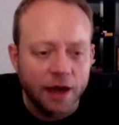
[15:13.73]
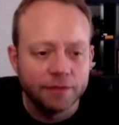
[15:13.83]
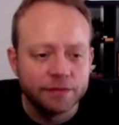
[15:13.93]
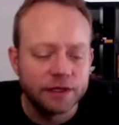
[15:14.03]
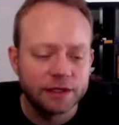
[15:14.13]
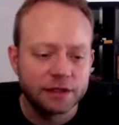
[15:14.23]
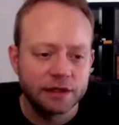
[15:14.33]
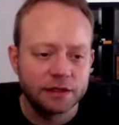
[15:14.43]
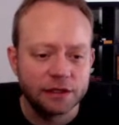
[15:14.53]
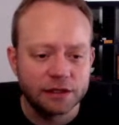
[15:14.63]
So
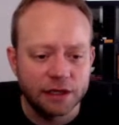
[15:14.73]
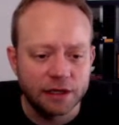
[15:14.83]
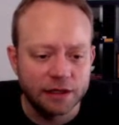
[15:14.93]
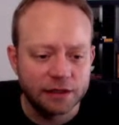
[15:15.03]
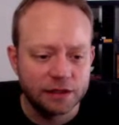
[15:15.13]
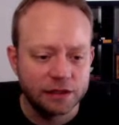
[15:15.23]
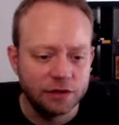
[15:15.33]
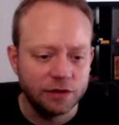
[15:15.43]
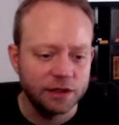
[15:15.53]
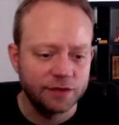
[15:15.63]
let's just
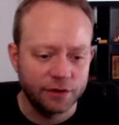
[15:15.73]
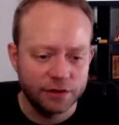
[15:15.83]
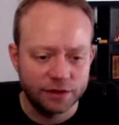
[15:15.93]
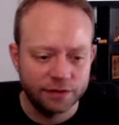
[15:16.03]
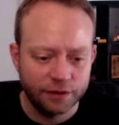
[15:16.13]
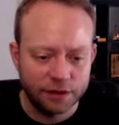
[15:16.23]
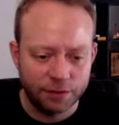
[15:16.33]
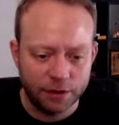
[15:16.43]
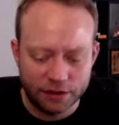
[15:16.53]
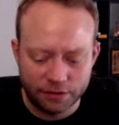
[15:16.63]
do this first. Let's
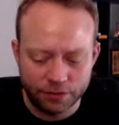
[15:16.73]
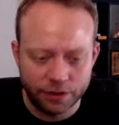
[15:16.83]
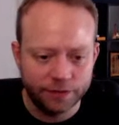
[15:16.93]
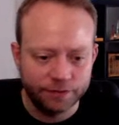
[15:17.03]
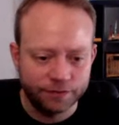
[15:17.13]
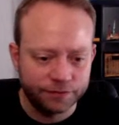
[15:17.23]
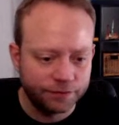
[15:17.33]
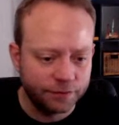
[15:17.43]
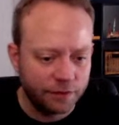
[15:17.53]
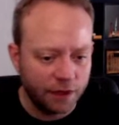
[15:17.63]
parse input
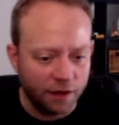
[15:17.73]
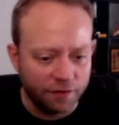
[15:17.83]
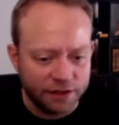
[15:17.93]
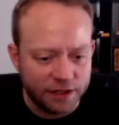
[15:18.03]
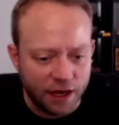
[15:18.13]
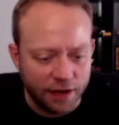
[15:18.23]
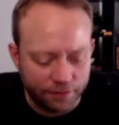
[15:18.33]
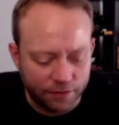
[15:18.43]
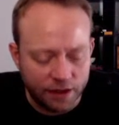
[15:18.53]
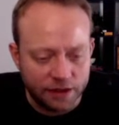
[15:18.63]
of this guy
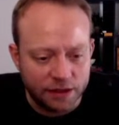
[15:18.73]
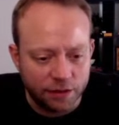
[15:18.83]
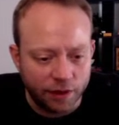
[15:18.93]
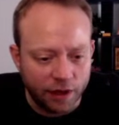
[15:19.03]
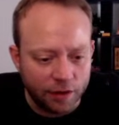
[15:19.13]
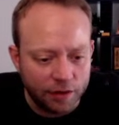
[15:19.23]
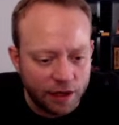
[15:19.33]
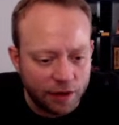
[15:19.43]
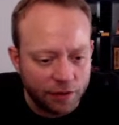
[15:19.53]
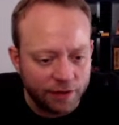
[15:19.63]
and see what we get.
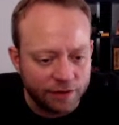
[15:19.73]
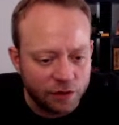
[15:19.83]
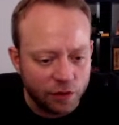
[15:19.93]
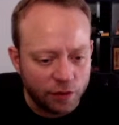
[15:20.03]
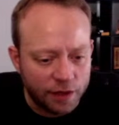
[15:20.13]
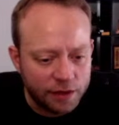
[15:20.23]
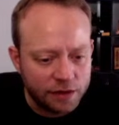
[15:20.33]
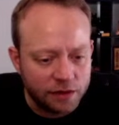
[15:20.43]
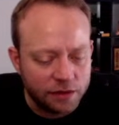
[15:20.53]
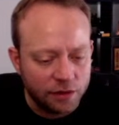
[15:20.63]
That would give us
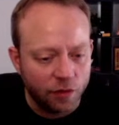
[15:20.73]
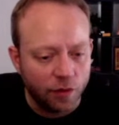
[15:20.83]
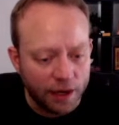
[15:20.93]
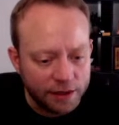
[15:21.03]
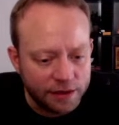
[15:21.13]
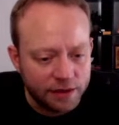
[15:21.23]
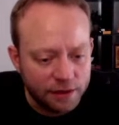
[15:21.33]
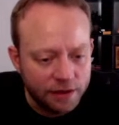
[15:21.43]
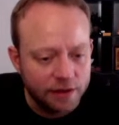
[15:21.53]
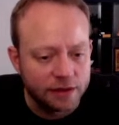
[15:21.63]
northwest, west,
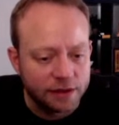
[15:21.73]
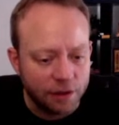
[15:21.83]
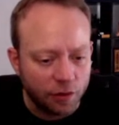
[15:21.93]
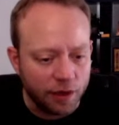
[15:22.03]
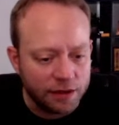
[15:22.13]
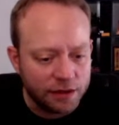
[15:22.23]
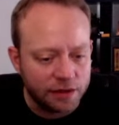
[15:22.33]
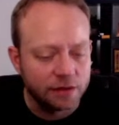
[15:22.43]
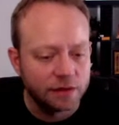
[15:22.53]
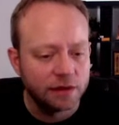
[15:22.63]
southwest,
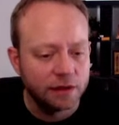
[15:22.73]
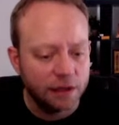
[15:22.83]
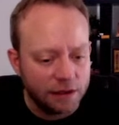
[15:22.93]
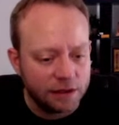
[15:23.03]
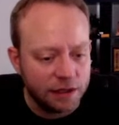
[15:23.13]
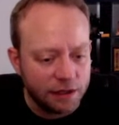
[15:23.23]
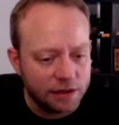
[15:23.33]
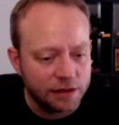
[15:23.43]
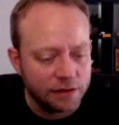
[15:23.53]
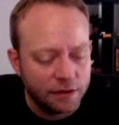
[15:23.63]
east,
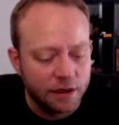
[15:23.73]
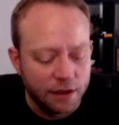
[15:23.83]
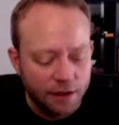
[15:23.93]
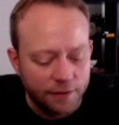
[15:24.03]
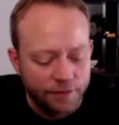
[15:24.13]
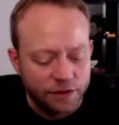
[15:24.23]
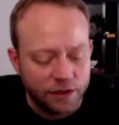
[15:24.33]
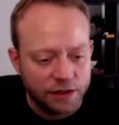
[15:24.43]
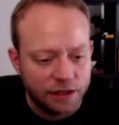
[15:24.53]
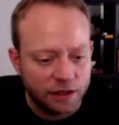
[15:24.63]
east. So
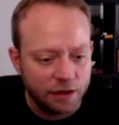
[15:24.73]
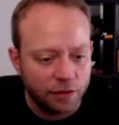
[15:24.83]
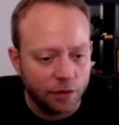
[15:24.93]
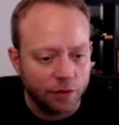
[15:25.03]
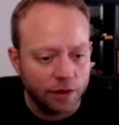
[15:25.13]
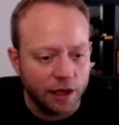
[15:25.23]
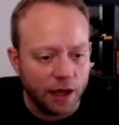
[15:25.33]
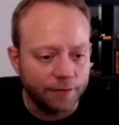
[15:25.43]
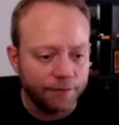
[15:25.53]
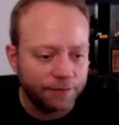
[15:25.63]
let's see what we
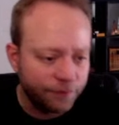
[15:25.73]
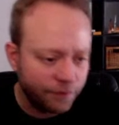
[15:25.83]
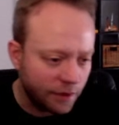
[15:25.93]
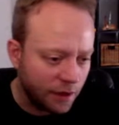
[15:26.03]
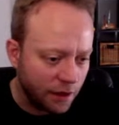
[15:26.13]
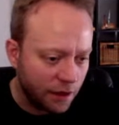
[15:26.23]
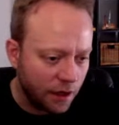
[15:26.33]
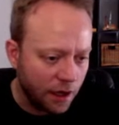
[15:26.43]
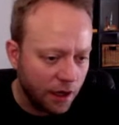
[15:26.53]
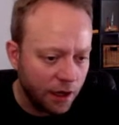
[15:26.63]
get.
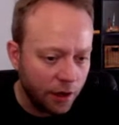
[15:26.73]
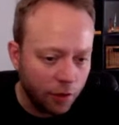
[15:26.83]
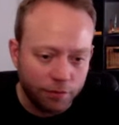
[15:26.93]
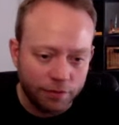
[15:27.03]
Nope.